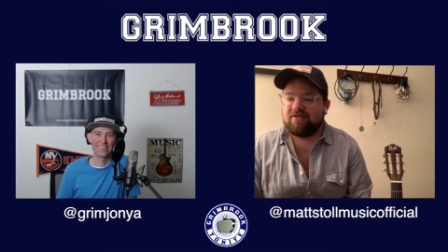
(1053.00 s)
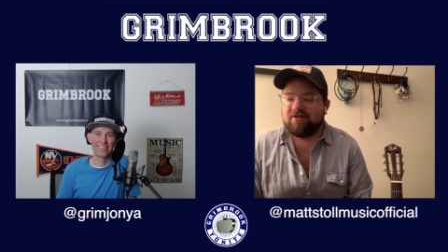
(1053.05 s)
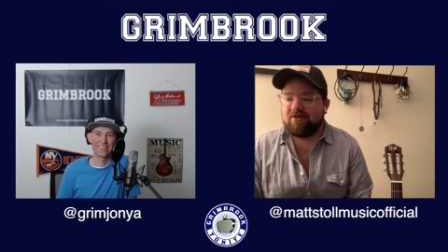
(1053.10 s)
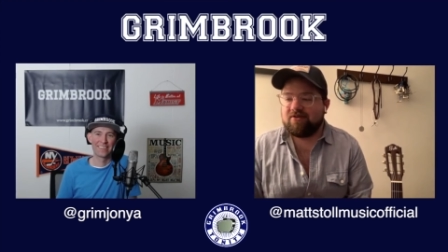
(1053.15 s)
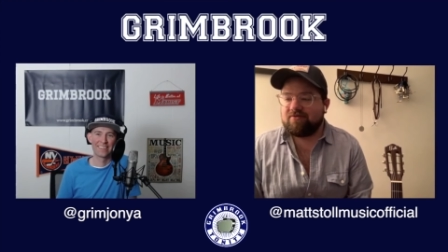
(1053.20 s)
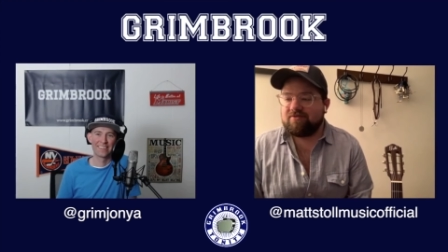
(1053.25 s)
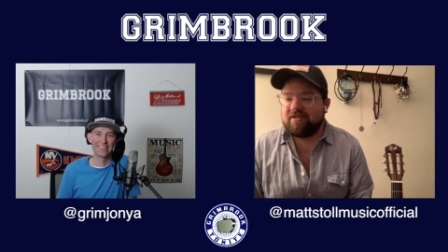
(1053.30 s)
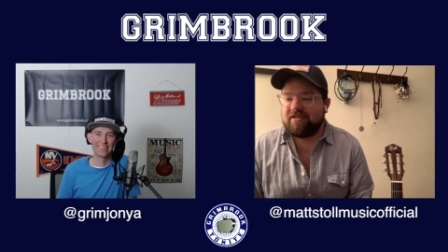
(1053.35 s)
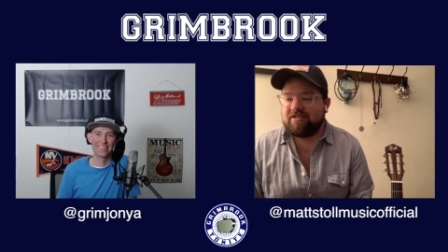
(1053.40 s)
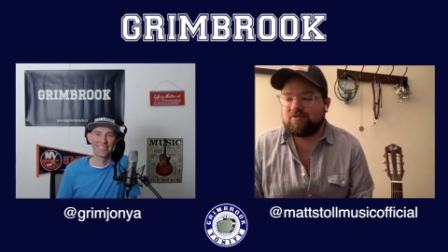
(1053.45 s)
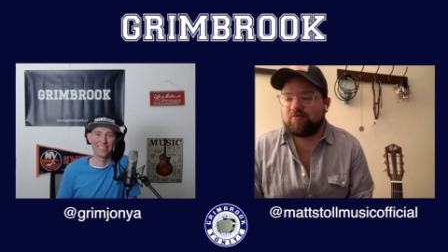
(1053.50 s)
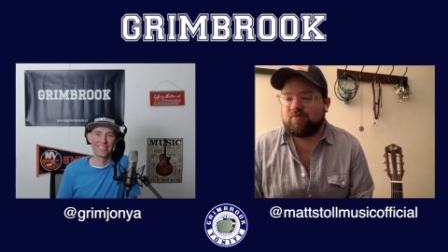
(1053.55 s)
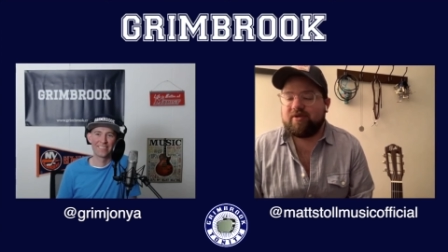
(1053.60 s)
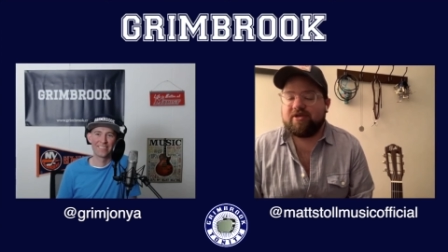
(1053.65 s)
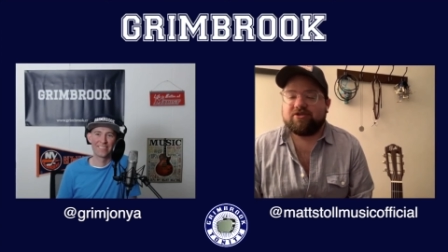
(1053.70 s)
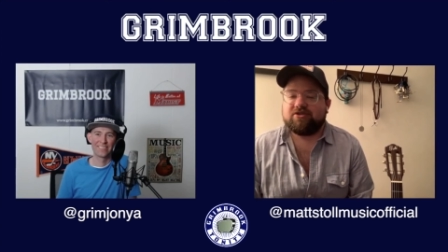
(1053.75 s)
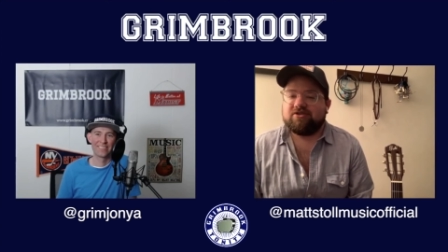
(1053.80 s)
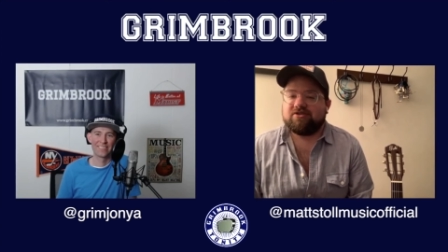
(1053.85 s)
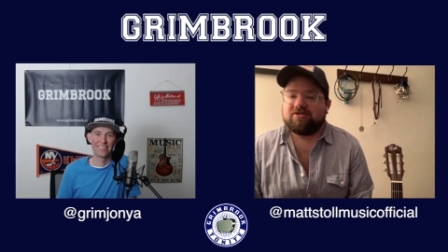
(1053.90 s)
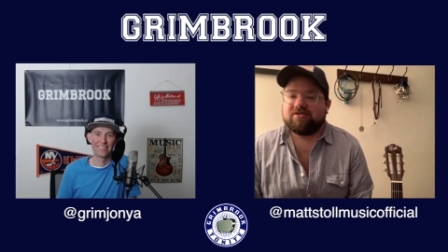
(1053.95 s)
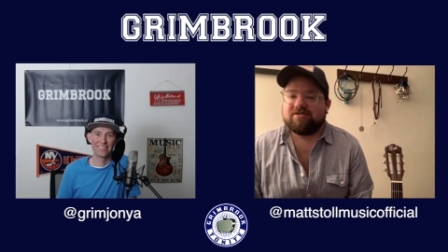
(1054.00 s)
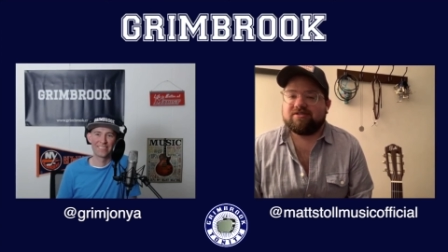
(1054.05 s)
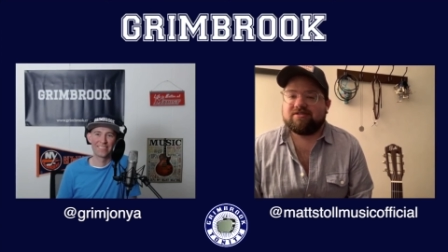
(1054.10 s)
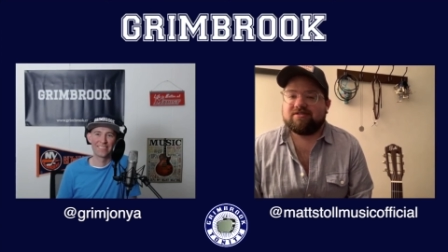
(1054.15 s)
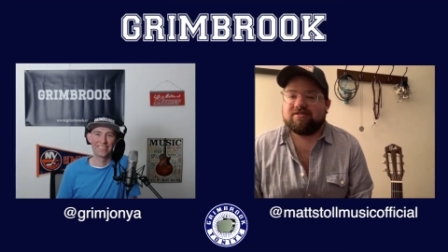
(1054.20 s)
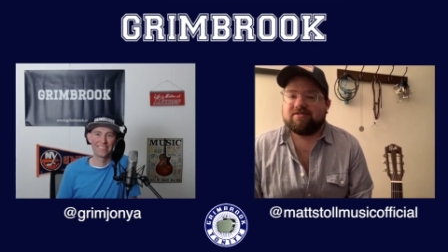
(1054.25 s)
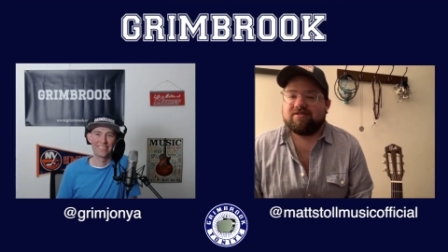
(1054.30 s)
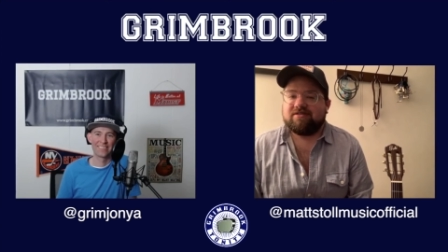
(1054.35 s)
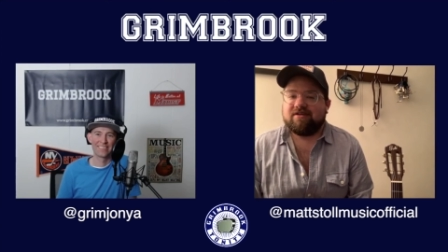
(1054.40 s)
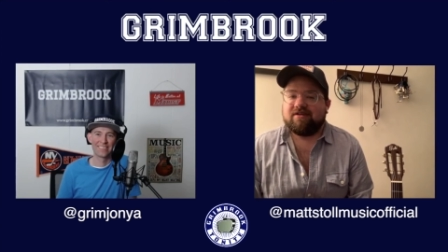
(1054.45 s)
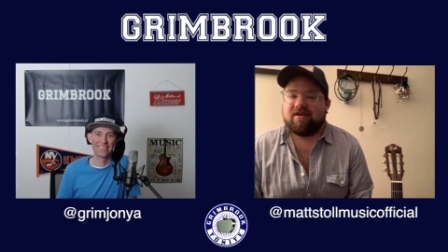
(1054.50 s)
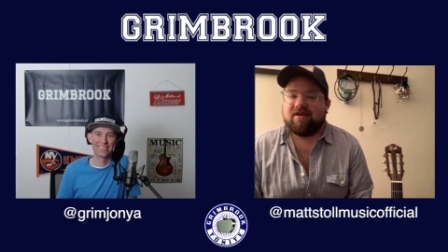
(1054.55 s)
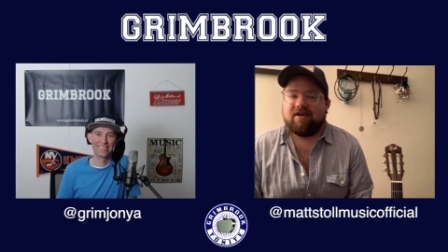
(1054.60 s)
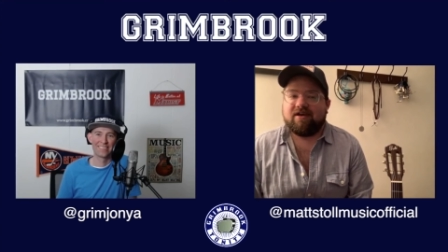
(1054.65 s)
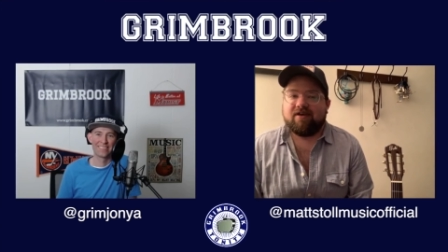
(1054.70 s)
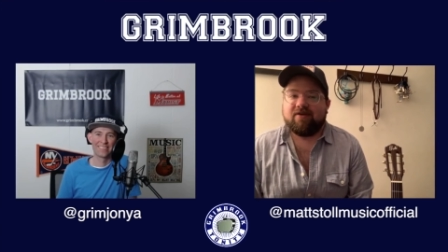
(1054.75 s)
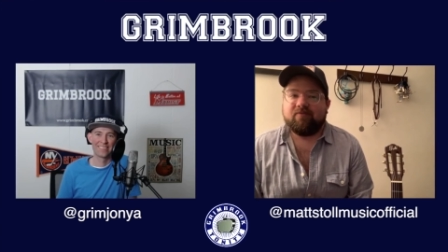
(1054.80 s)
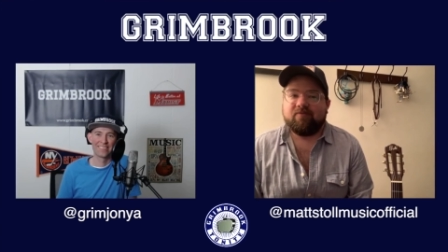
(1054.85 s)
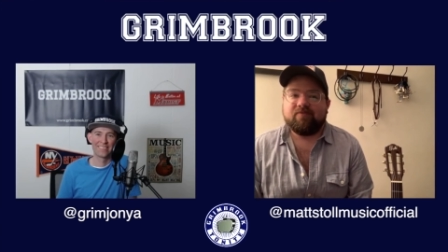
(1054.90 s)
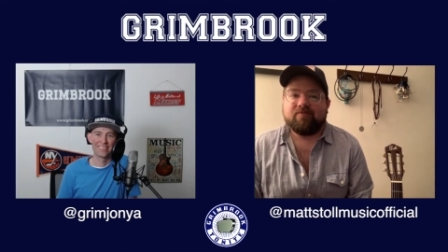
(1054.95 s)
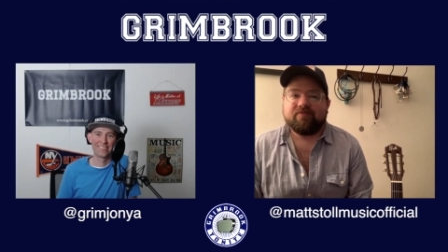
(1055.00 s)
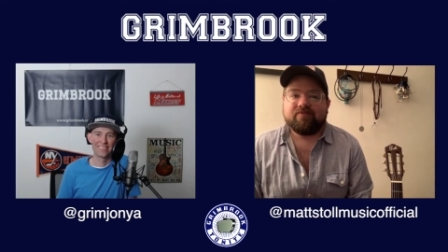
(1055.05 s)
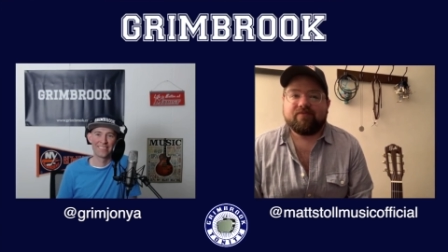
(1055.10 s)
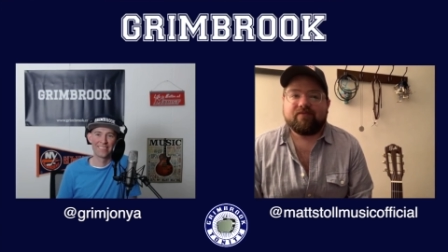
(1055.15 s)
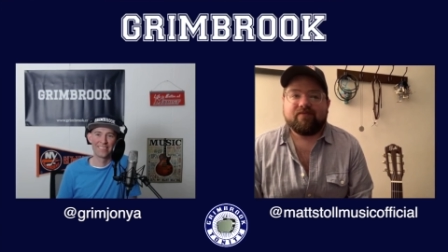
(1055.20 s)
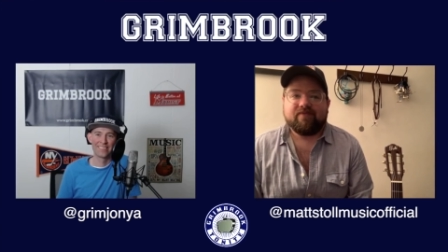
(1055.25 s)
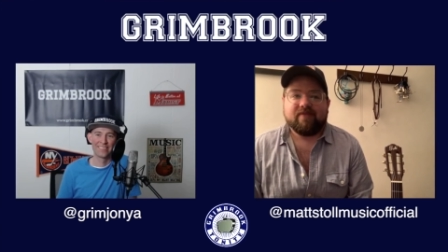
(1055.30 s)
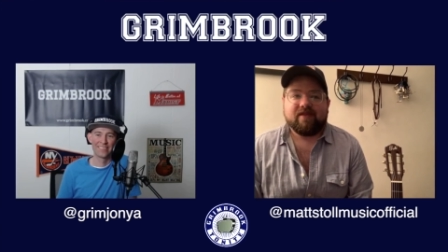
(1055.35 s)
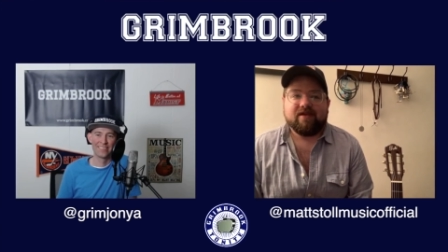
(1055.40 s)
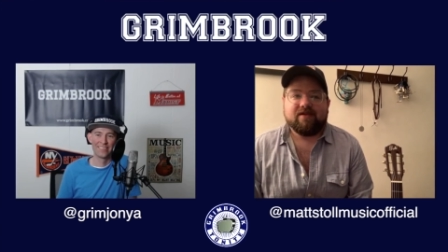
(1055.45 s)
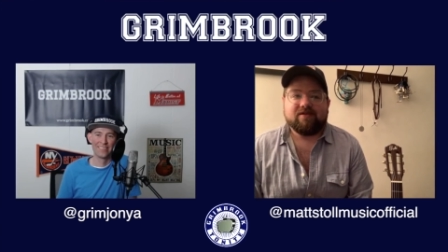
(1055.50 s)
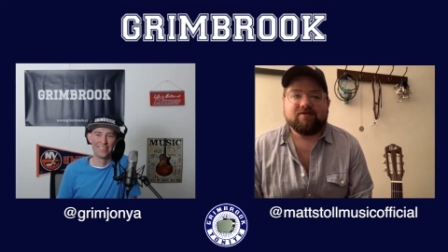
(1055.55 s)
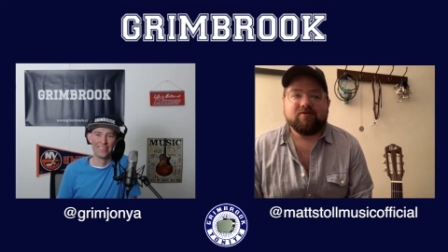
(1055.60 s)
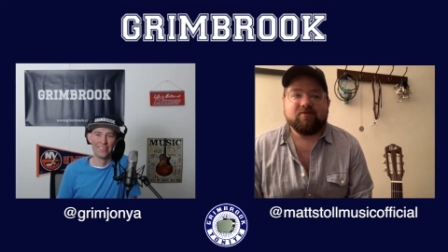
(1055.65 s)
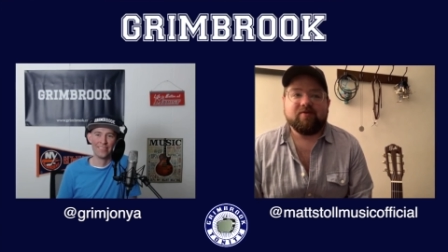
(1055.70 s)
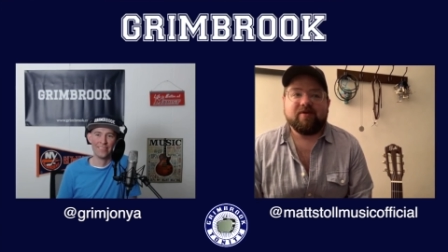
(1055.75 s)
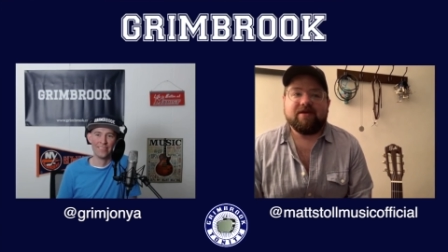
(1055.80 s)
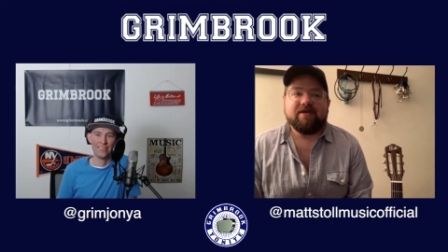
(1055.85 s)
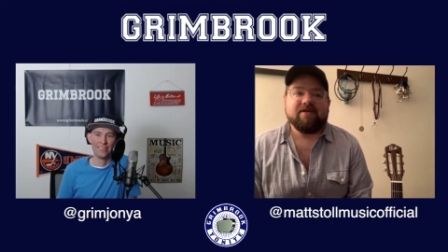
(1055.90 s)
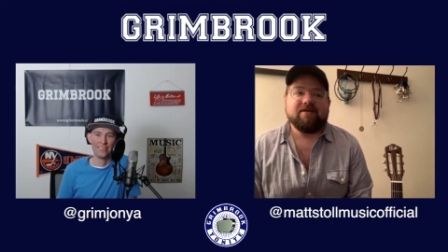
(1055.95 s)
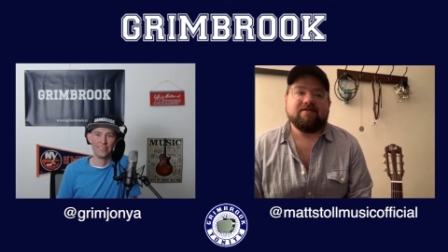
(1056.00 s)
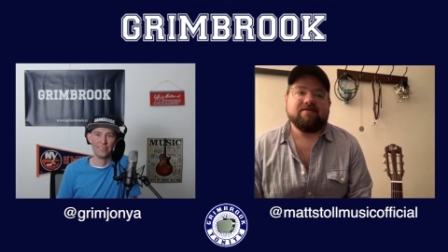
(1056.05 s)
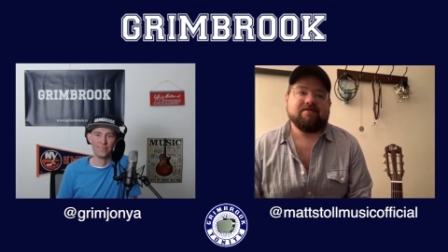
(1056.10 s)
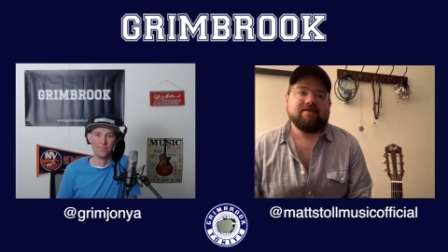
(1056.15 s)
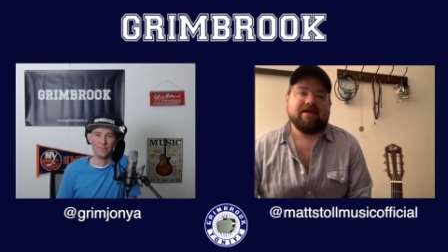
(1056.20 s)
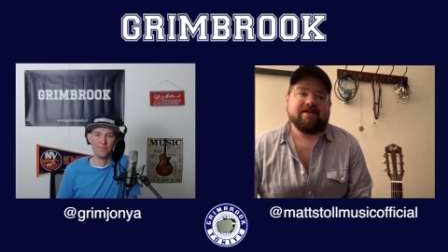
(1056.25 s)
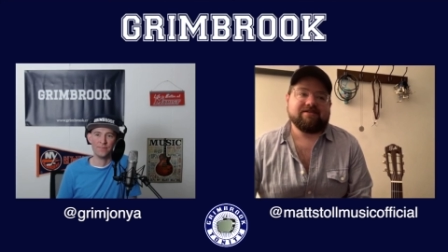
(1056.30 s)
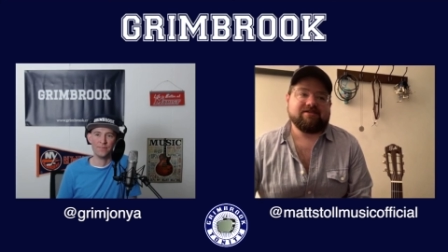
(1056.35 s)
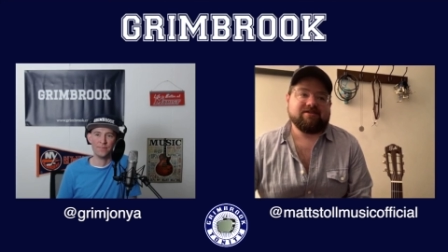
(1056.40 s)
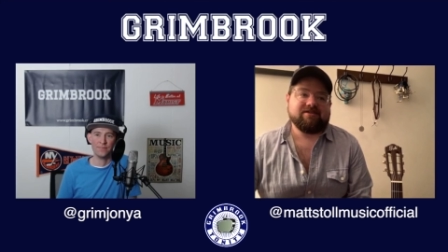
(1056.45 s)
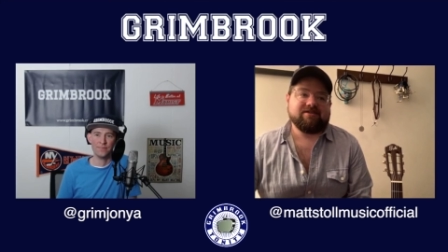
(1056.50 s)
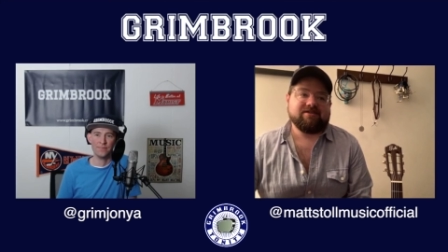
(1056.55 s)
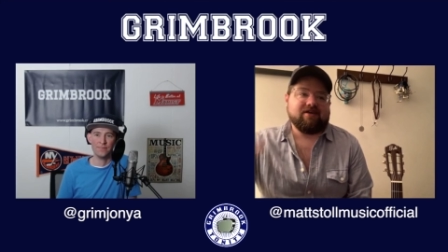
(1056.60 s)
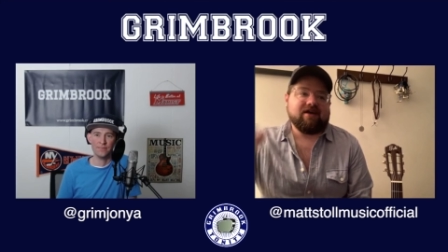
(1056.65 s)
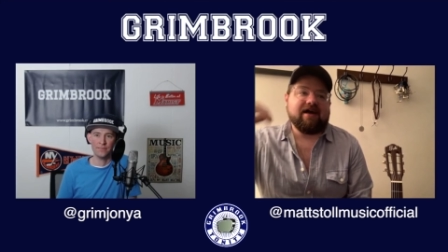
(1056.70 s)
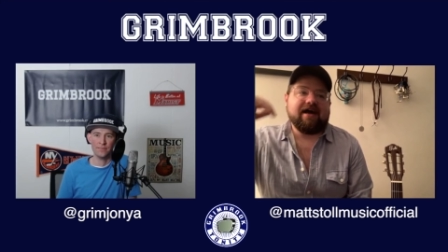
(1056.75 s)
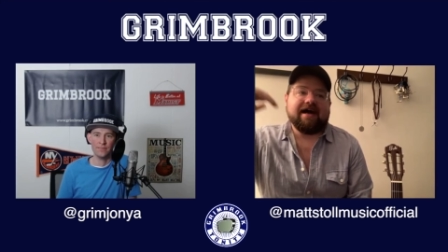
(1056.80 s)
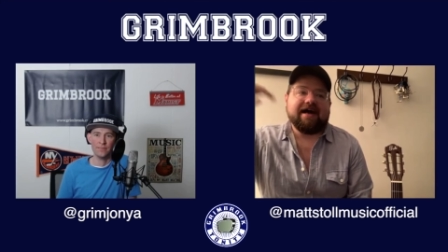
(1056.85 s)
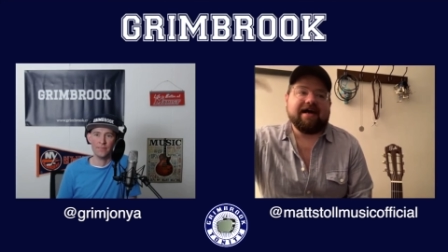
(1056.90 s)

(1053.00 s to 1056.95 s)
these pitchers to be at such a